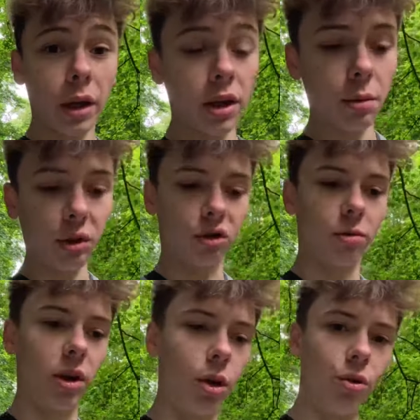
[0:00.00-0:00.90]
you win
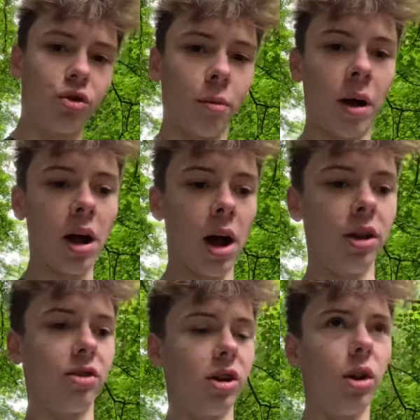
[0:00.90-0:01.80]
some, you lose some.
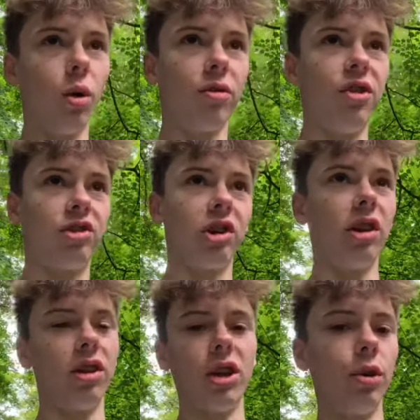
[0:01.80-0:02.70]
And lure fishing
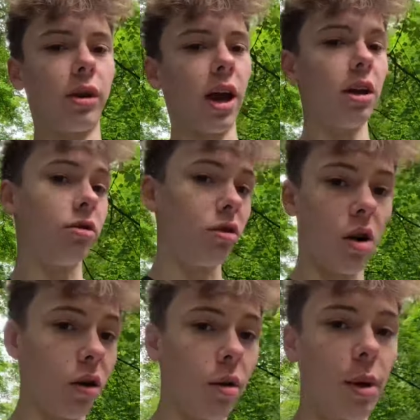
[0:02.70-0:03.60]
in the UK is
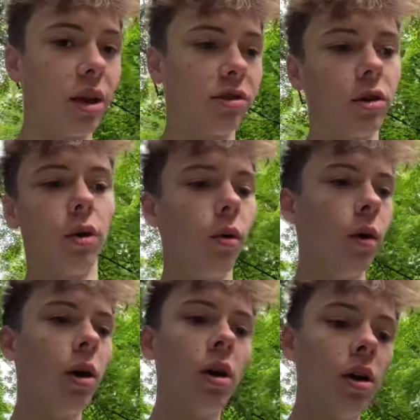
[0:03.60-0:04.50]
not the best at all.
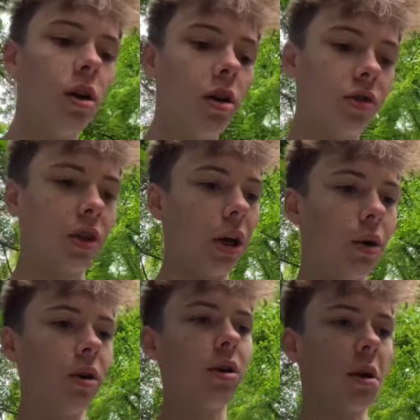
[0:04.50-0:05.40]

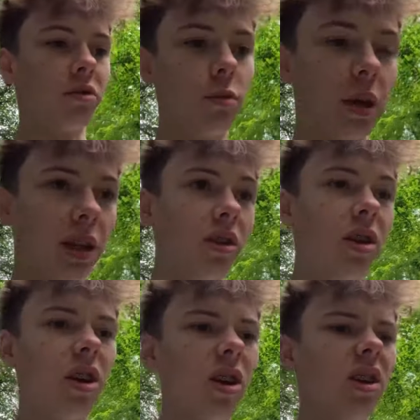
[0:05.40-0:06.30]
So you have to be in
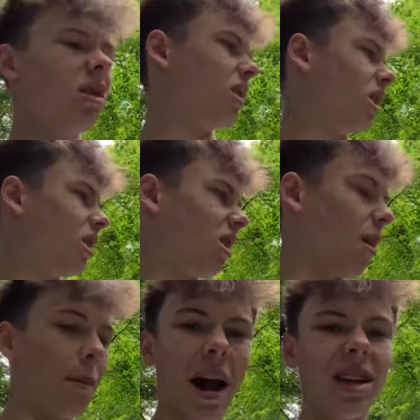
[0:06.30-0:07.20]

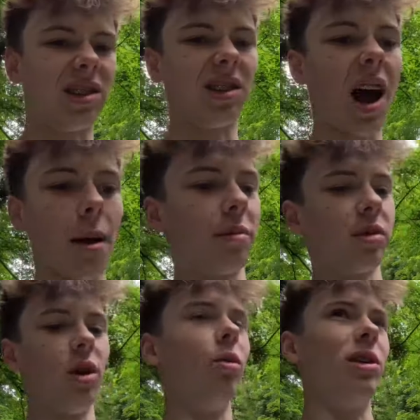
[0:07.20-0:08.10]
amazing,
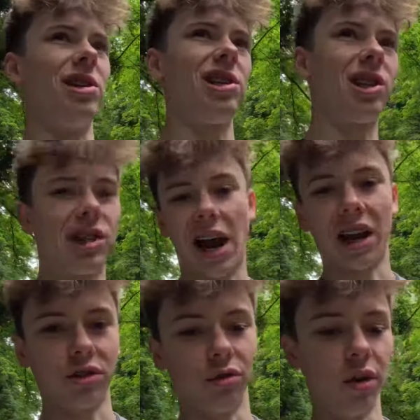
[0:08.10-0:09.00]
absolutely
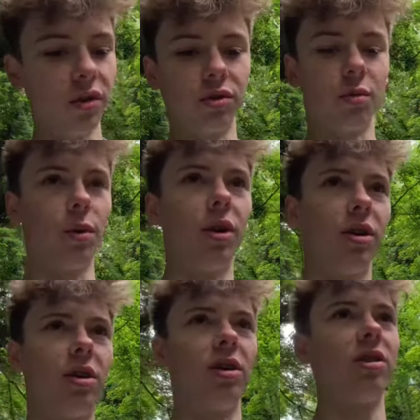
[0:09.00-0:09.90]
stacked rivers and
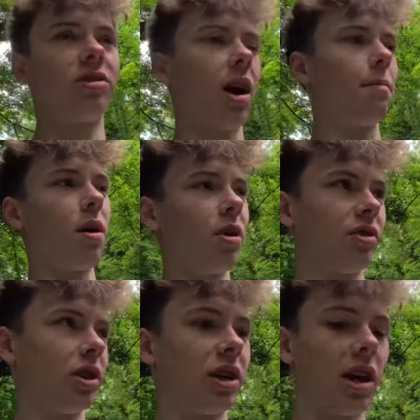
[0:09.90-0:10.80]
whatnot, stacked parts
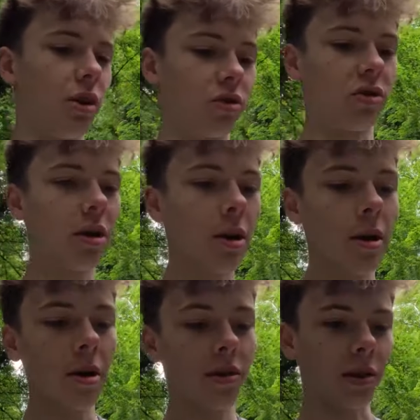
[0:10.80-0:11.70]
of the canals.
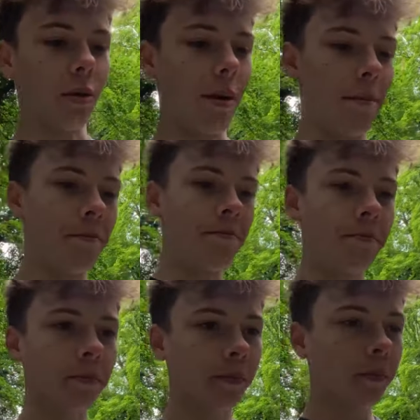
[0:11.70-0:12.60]
So um,
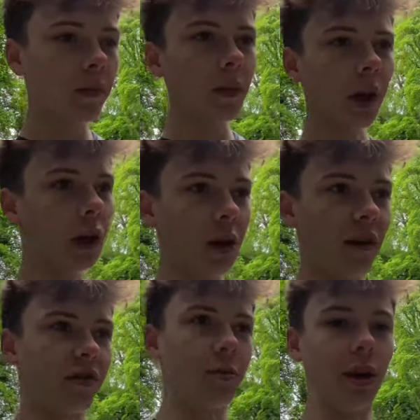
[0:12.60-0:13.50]
you
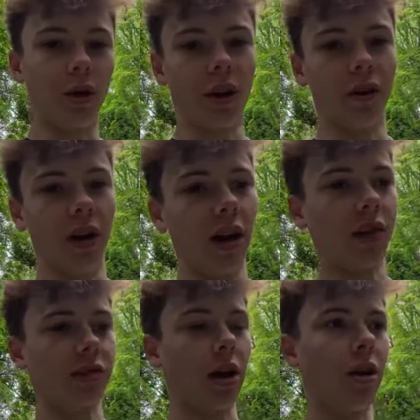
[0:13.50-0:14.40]
have to be lucky really,
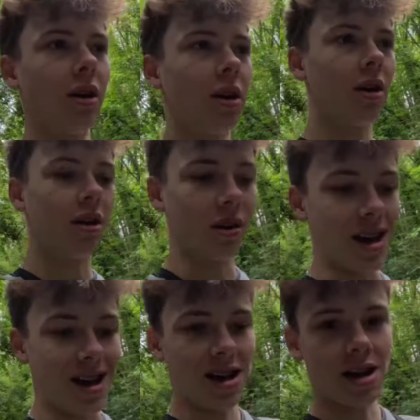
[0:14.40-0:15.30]
so yeah.